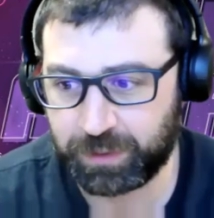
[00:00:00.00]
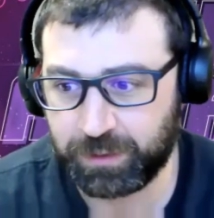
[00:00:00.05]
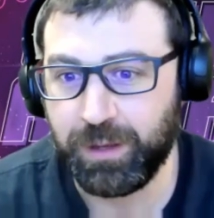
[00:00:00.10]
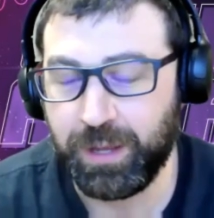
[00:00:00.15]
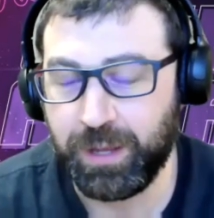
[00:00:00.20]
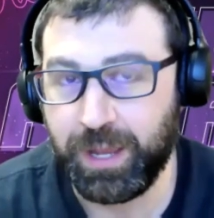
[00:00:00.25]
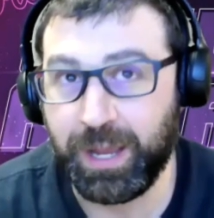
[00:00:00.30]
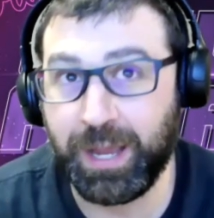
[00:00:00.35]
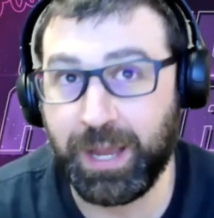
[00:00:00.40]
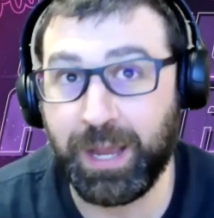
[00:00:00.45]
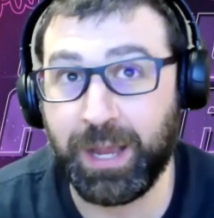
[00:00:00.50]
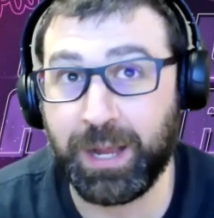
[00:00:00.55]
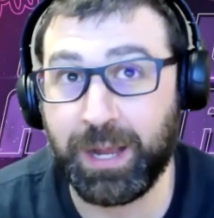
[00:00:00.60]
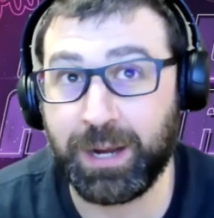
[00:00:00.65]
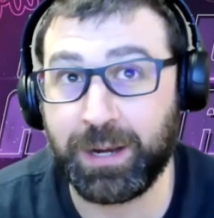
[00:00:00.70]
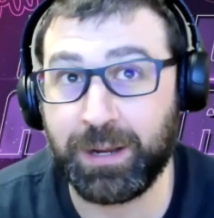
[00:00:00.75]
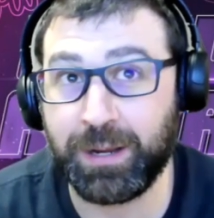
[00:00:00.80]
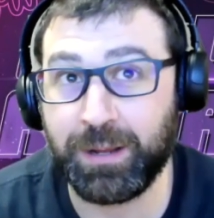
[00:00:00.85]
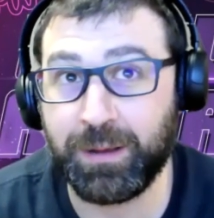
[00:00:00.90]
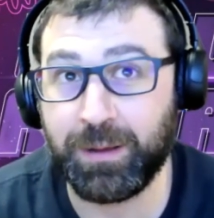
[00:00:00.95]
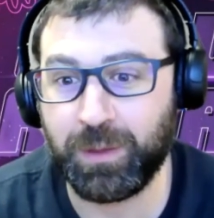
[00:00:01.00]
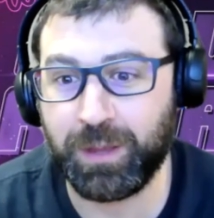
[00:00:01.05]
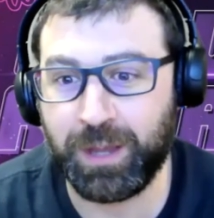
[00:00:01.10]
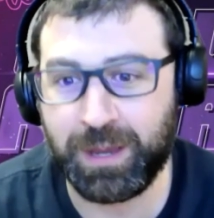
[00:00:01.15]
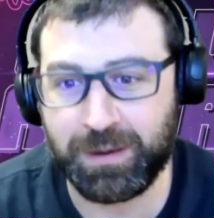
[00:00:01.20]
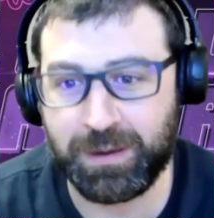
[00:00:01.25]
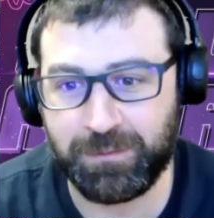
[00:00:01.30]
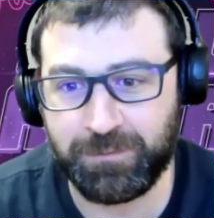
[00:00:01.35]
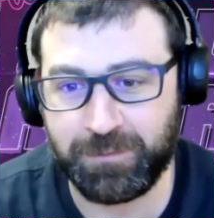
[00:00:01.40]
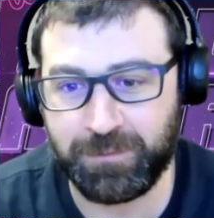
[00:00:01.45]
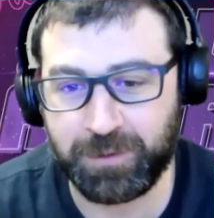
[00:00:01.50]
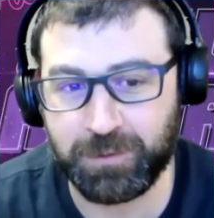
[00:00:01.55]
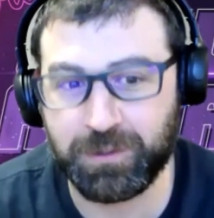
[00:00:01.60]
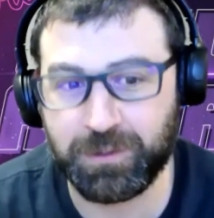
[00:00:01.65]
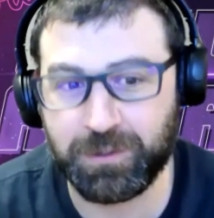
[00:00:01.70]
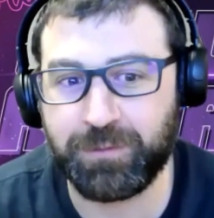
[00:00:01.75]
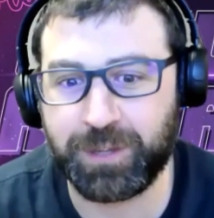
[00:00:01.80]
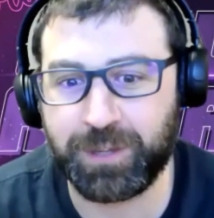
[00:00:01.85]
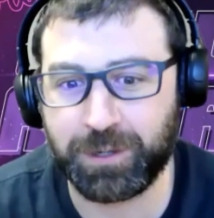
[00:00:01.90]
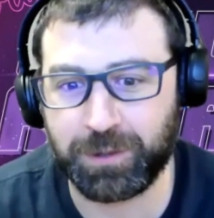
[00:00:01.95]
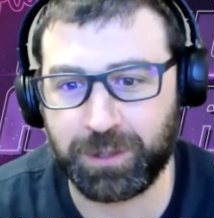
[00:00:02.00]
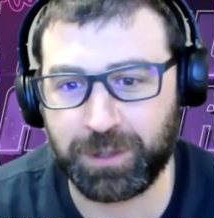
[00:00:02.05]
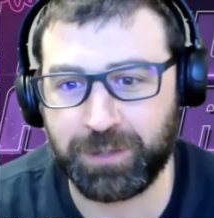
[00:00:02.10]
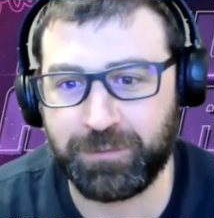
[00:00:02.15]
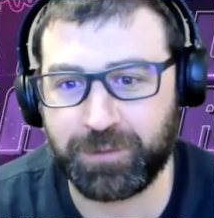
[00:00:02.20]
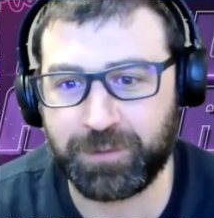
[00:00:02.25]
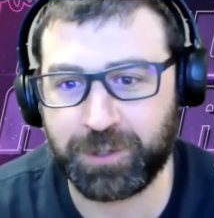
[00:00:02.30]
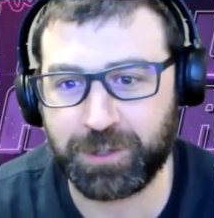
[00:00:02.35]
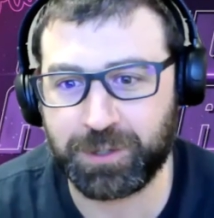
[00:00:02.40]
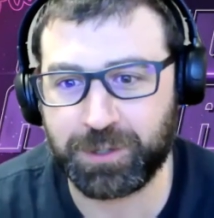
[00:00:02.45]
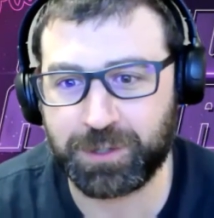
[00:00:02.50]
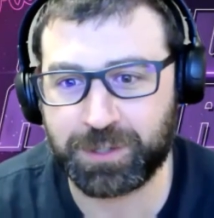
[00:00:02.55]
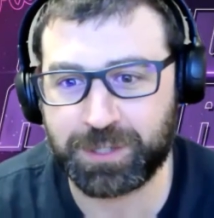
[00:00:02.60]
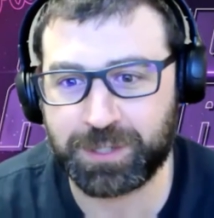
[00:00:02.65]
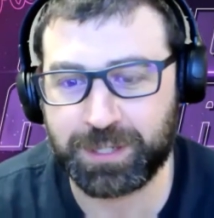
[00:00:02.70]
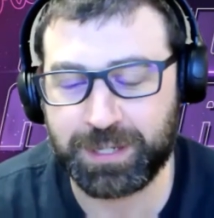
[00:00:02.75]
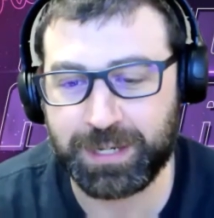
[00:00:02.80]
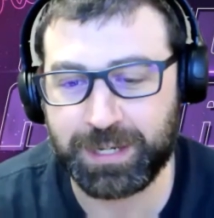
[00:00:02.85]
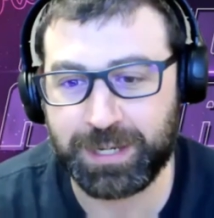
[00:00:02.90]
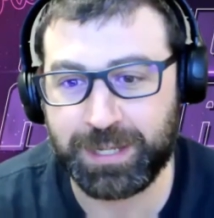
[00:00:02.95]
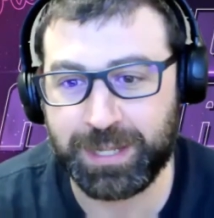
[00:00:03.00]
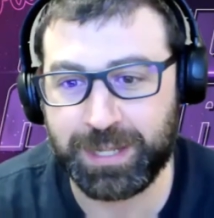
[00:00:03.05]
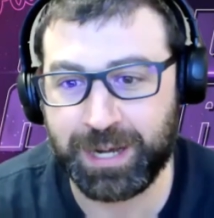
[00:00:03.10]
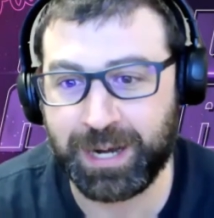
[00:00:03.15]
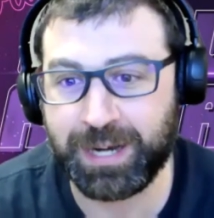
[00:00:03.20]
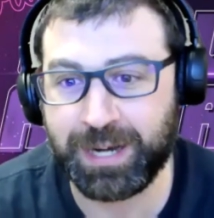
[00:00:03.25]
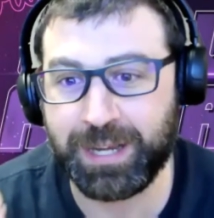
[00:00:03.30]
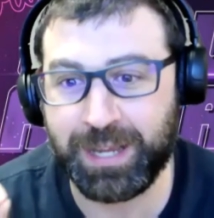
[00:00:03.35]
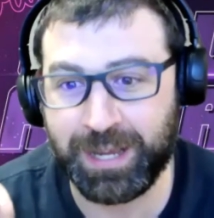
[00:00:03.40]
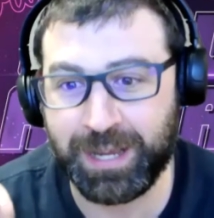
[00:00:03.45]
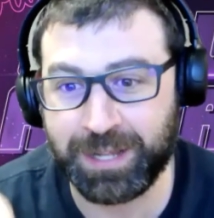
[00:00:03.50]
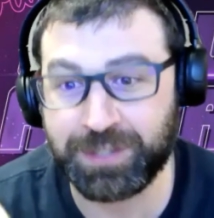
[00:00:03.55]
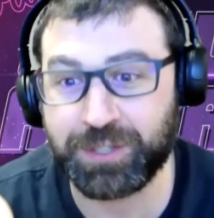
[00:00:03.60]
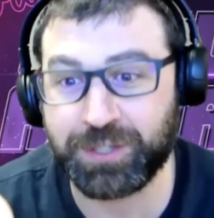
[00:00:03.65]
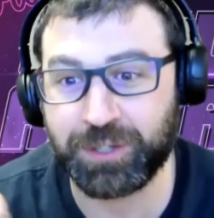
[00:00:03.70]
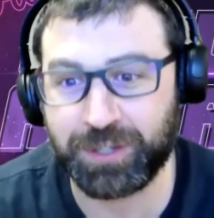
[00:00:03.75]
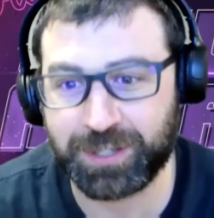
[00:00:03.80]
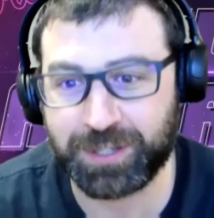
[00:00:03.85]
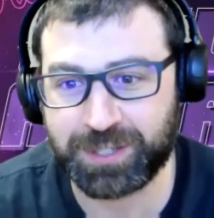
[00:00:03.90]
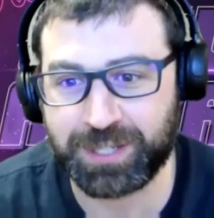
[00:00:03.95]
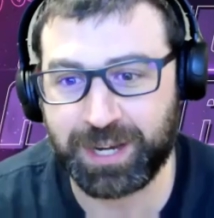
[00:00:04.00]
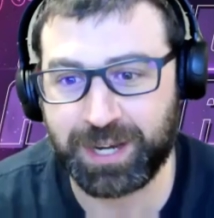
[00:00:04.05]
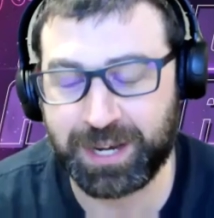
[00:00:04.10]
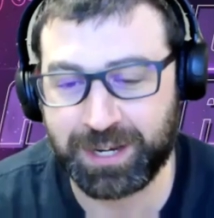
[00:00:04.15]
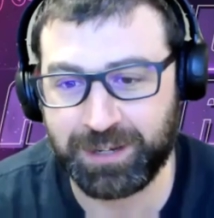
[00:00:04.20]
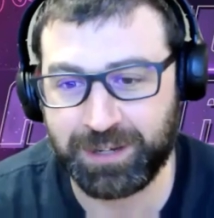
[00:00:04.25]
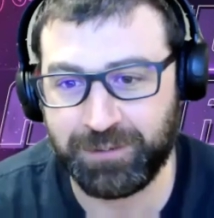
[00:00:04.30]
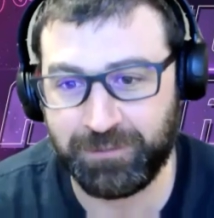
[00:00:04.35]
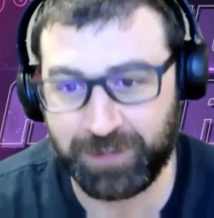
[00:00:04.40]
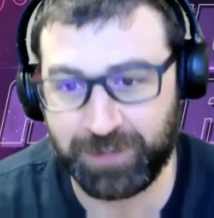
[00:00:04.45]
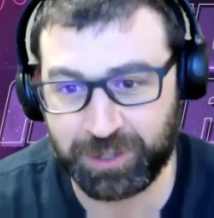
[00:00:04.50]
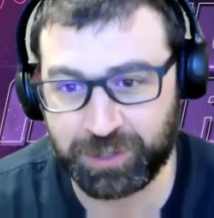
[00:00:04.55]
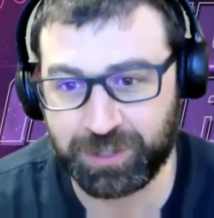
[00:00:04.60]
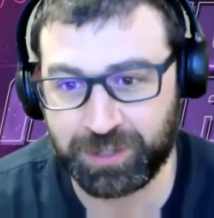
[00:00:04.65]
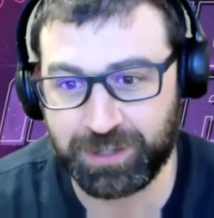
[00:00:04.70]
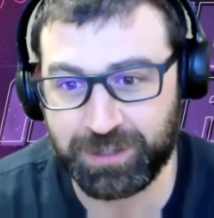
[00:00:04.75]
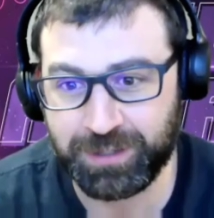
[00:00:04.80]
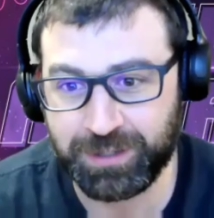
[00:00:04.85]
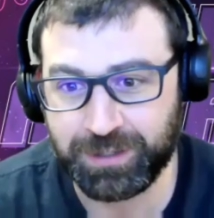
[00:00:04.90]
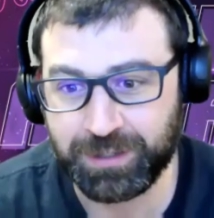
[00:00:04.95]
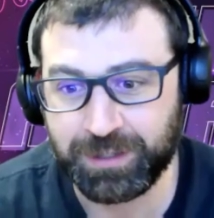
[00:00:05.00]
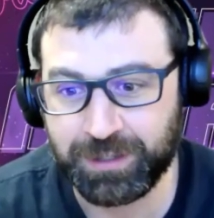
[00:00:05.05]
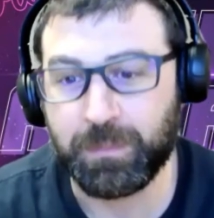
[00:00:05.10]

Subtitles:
Had a few of their lifters not entered a second division,